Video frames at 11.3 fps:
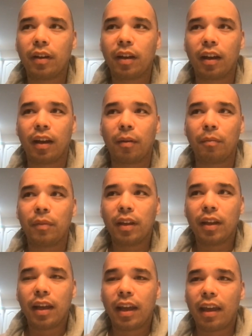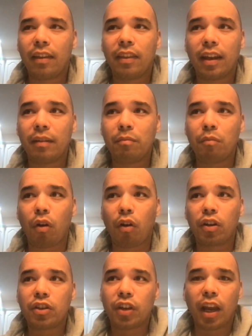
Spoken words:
And then March,